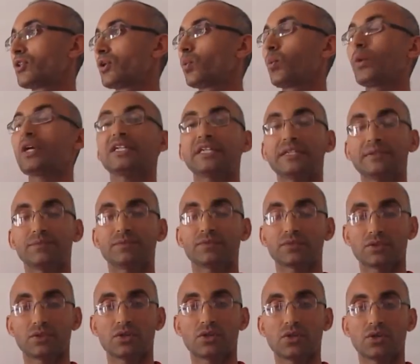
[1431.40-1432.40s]

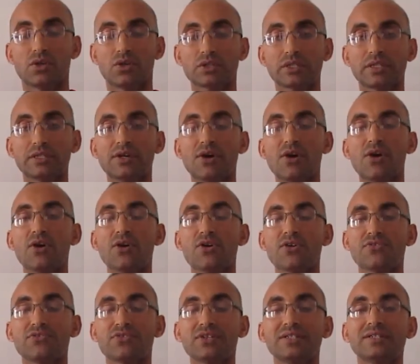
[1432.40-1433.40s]
winning,
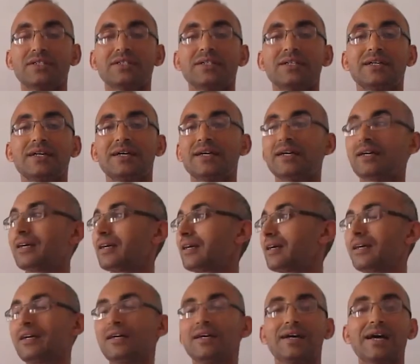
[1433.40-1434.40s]
of
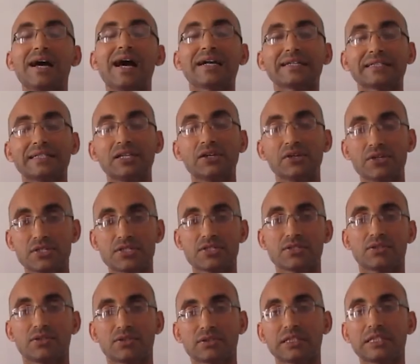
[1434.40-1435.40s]

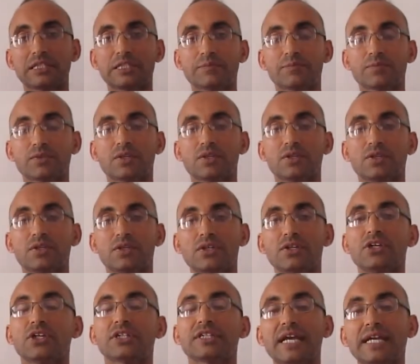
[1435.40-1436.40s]
Achilles,
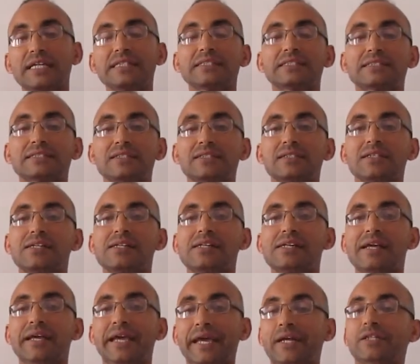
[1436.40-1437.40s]
against
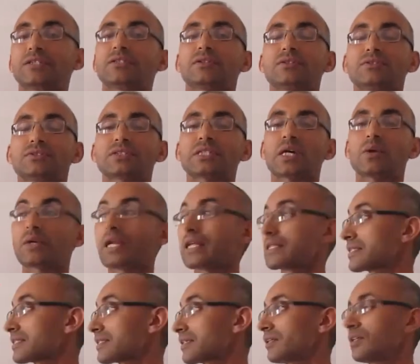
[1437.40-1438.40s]
Hector. So
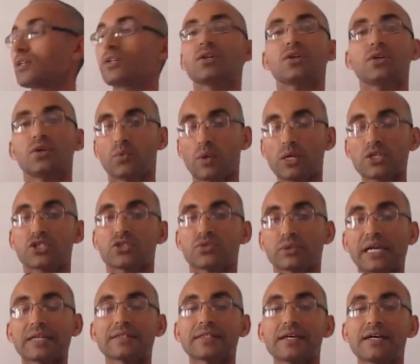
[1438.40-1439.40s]
let's watch
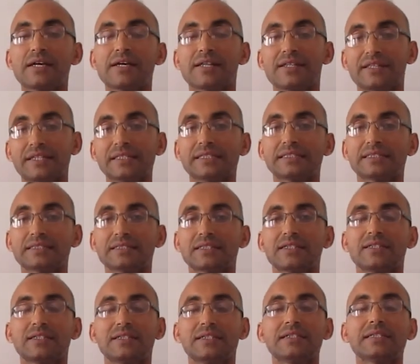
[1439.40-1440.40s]
together this
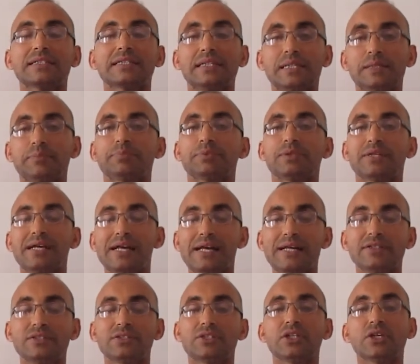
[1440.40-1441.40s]
clip
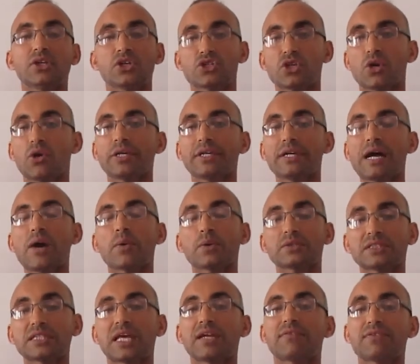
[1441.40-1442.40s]
and enjoy
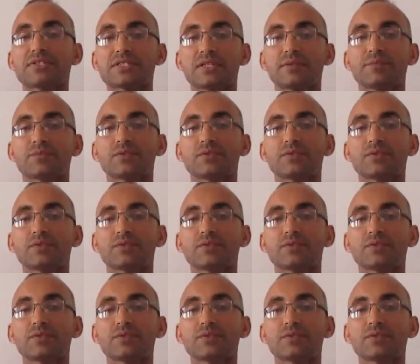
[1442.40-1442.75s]
ourselves,